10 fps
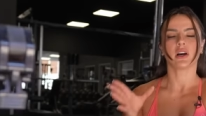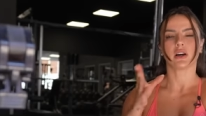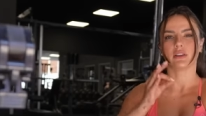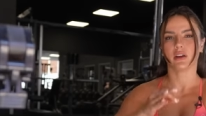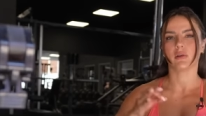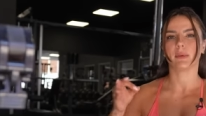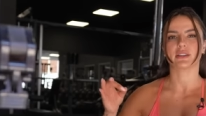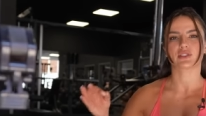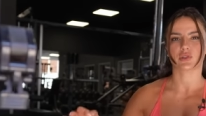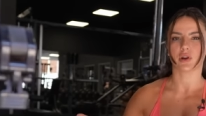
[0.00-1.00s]
On the lower
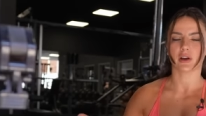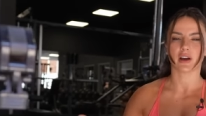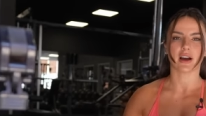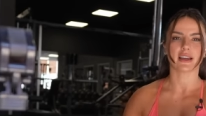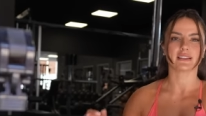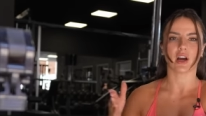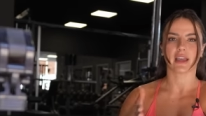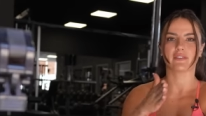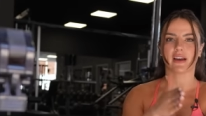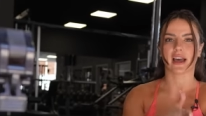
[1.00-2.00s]
body strong guide, I
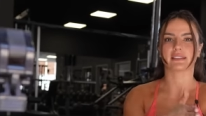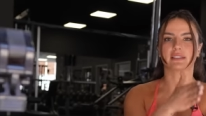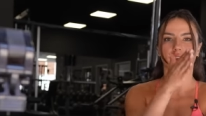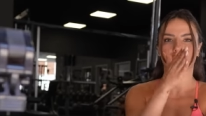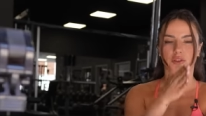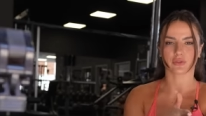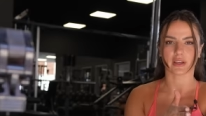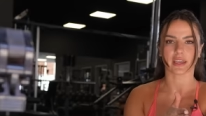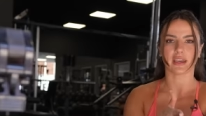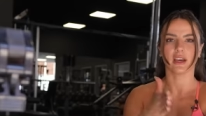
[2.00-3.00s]
have added
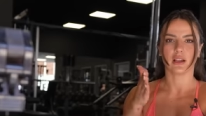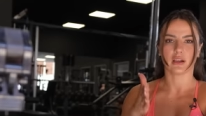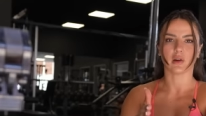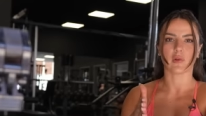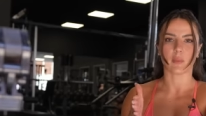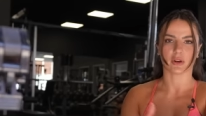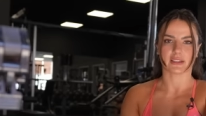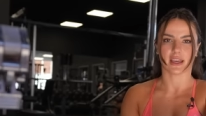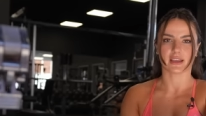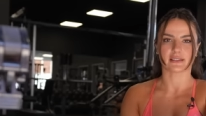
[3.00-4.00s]
three lower
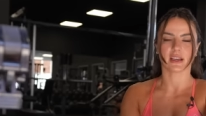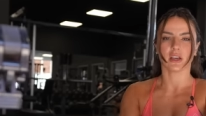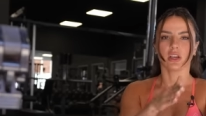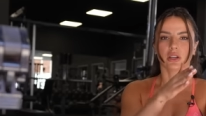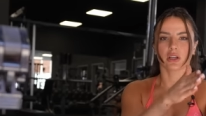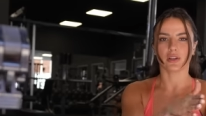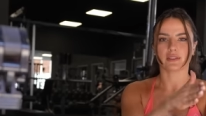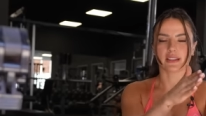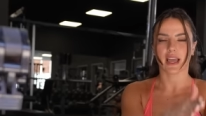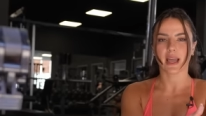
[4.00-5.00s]
body days,
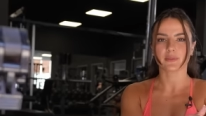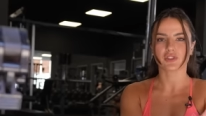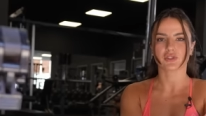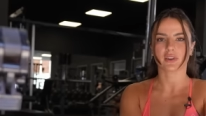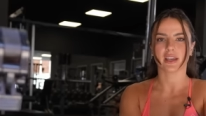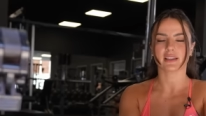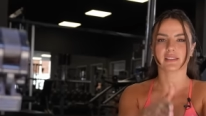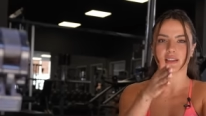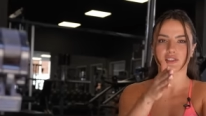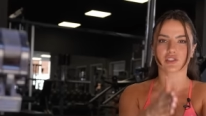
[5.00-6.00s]
glutes and
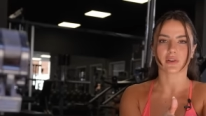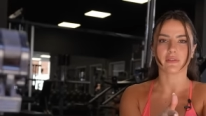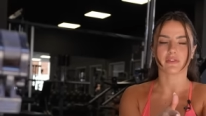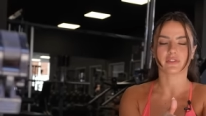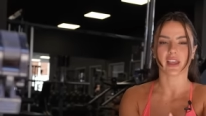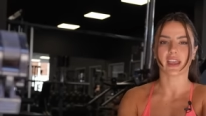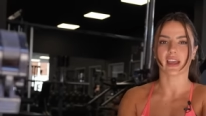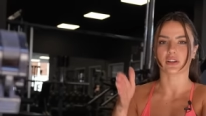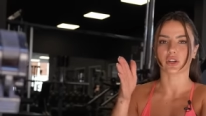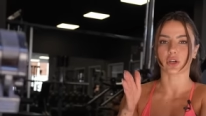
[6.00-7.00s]
hamstrings, a strength day
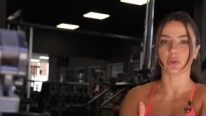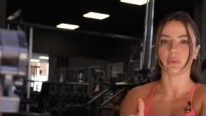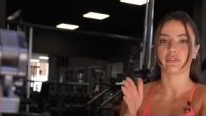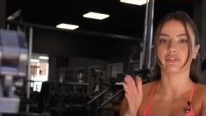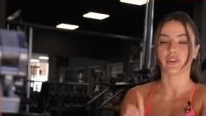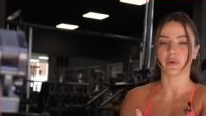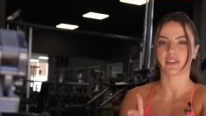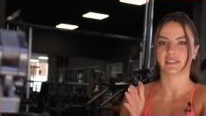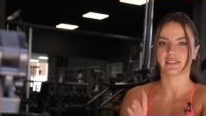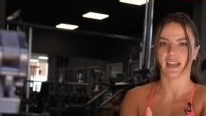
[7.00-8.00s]
and glute
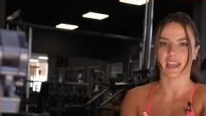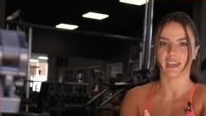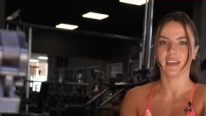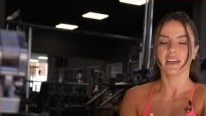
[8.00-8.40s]
focus day,